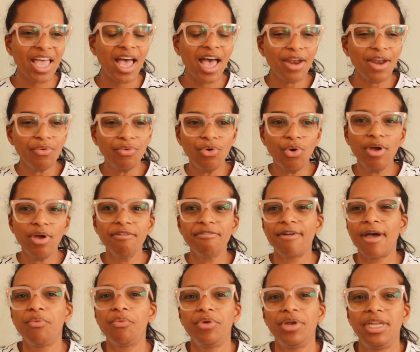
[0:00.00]
I don't know if
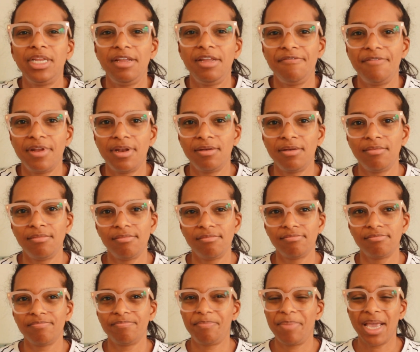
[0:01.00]
I would even
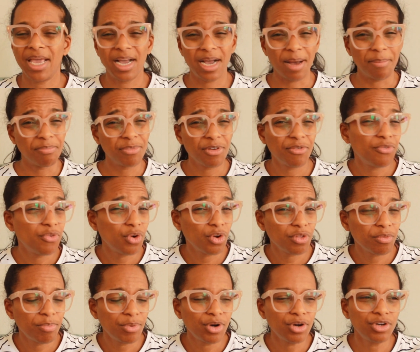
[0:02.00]
pick up the
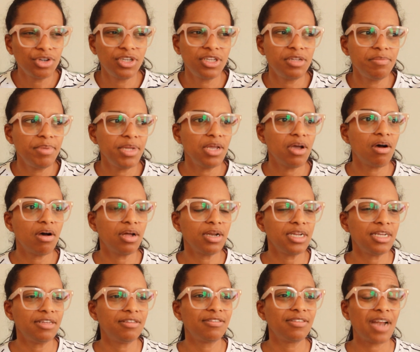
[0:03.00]
fourth book, to be
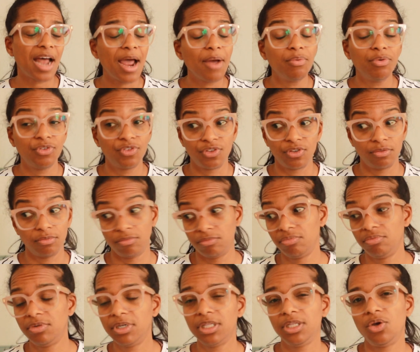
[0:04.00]
honest. I was
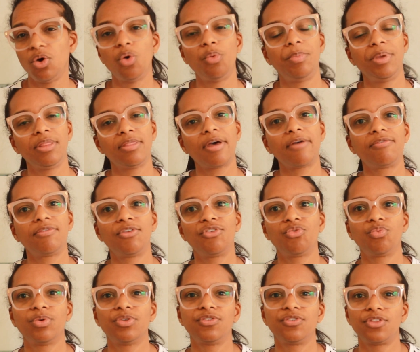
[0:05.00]
really hoping that
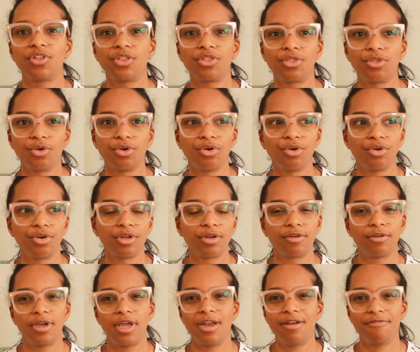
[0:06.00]
this was the third
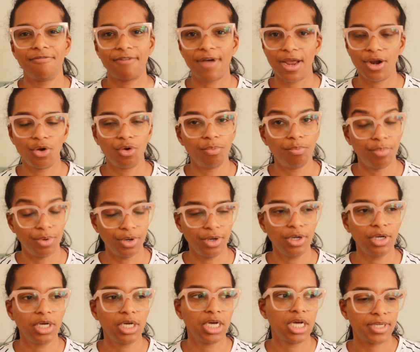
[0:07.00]
and final
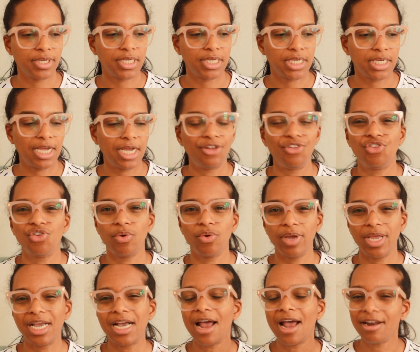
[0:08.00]
book. And so
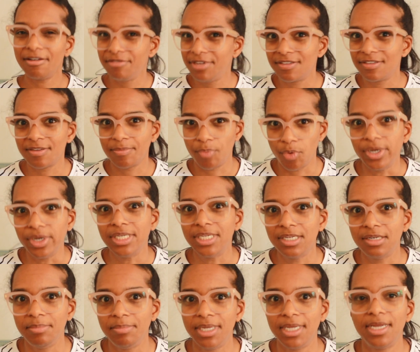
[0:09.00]
it kind of
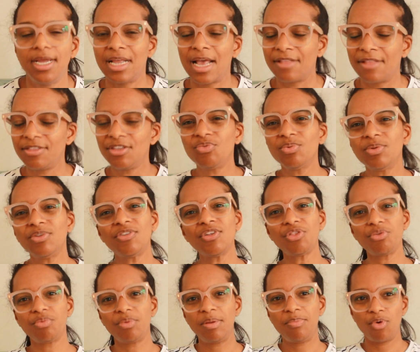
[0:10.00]
disappointed me. Yeah, this was a
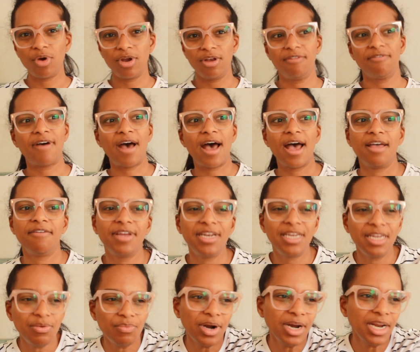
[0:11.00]
3.5. I
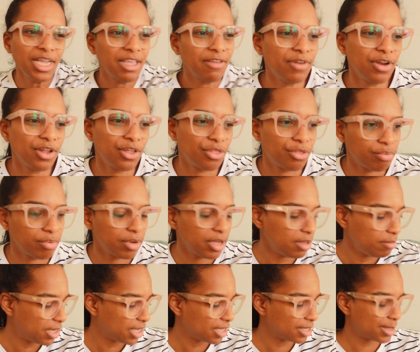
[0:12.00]
didn't want to give it a
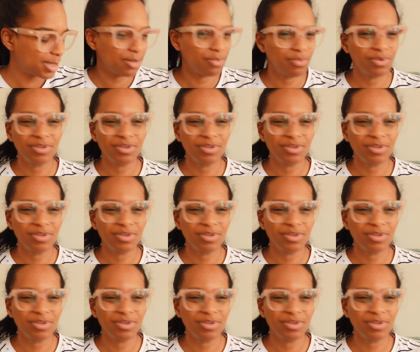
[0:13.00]
3 because it